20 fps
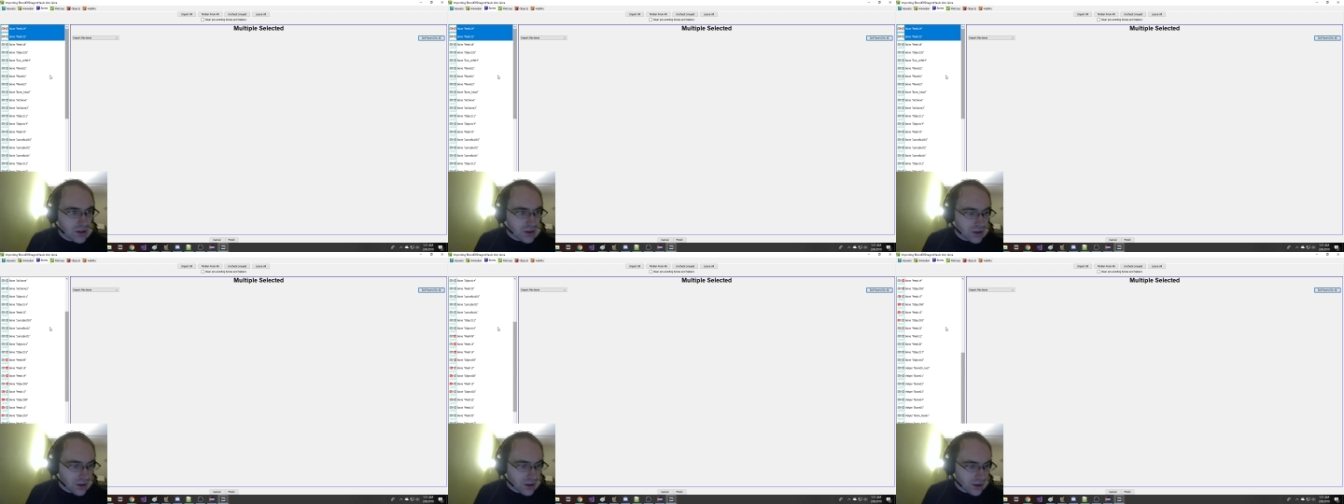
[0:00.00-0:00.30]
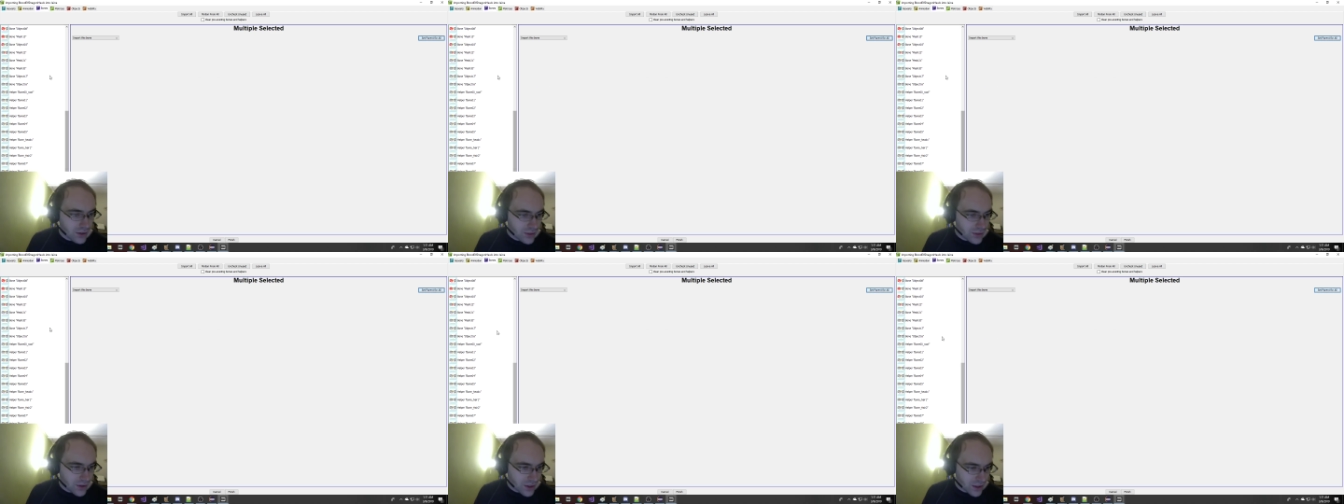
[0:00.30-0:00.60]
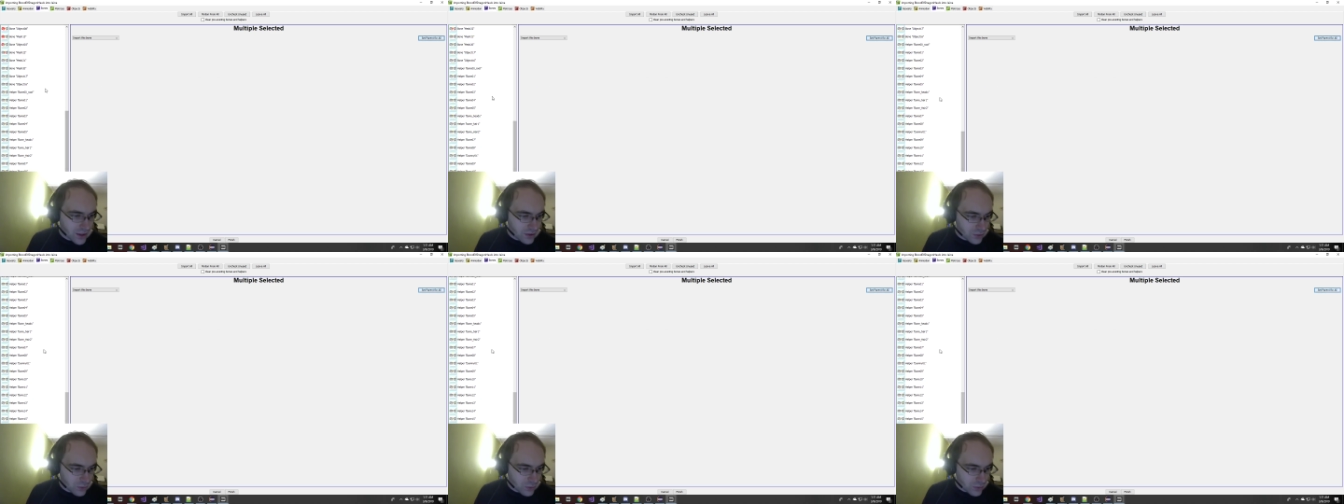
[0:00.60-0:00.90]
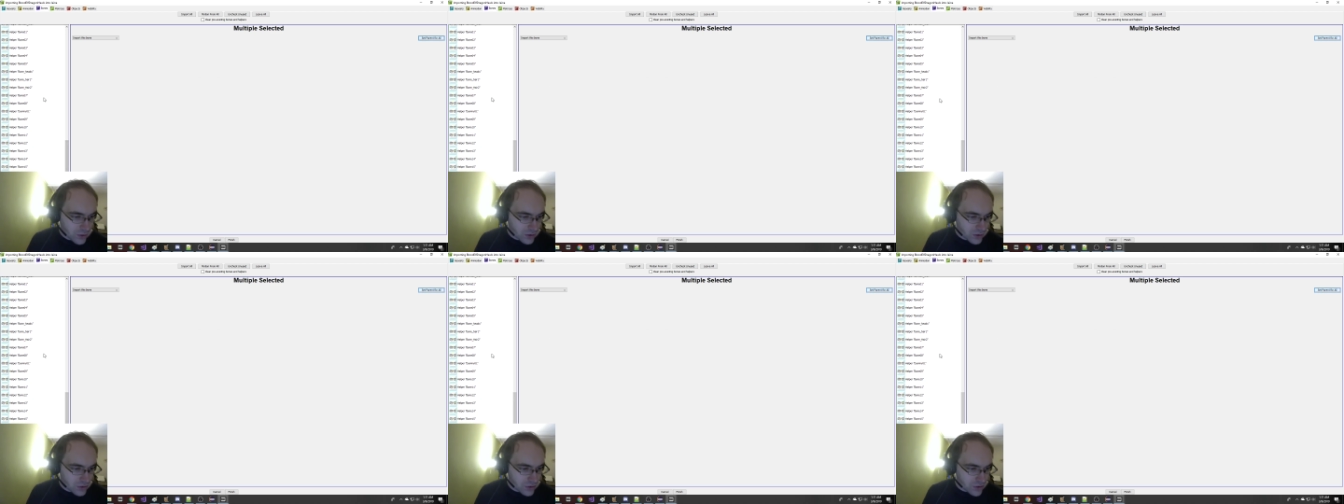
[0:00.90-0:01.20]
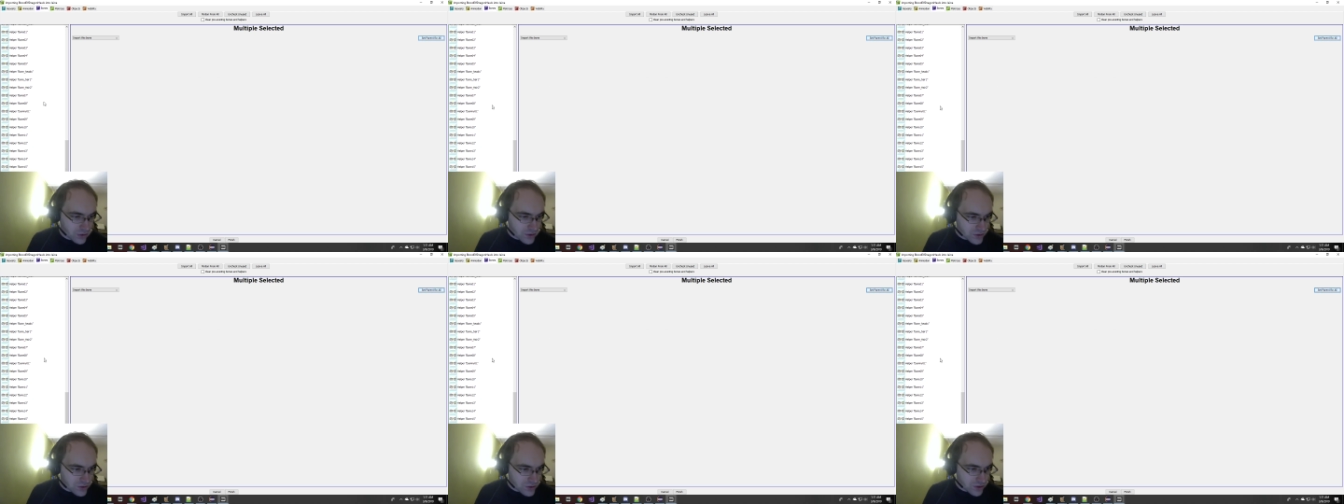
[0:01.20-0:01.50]
and then we want to do
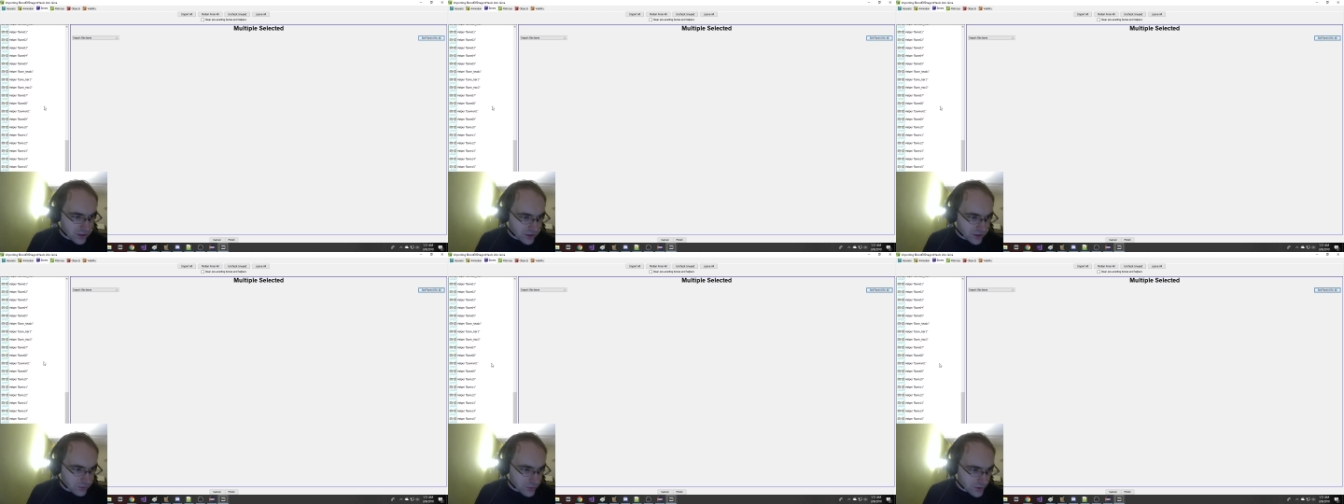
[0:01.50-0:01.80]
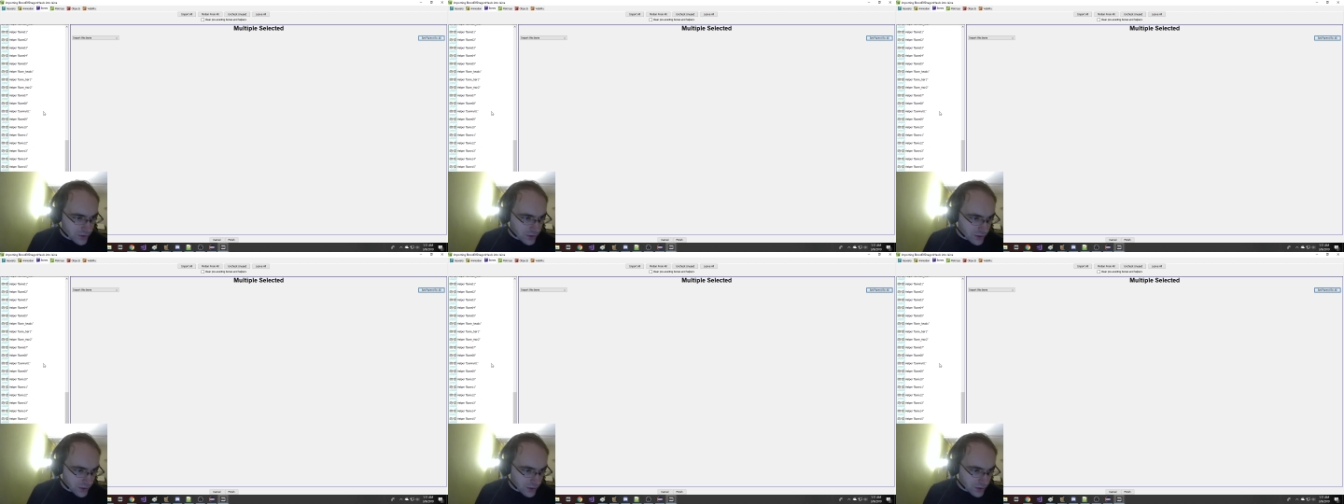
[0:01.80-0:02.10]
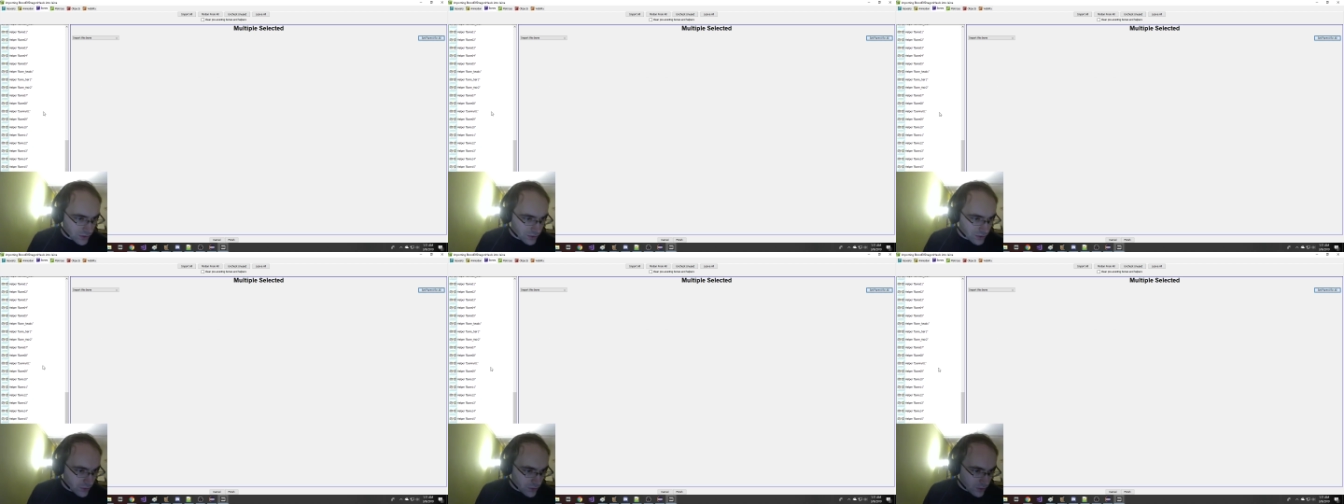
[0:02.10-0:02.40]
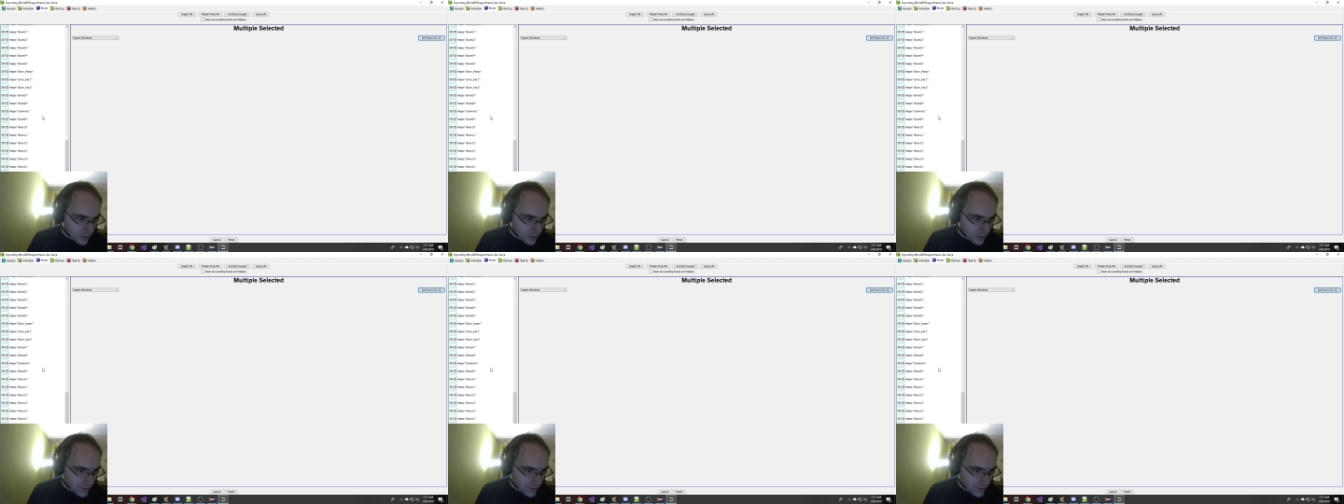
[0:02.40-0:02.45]
the same thing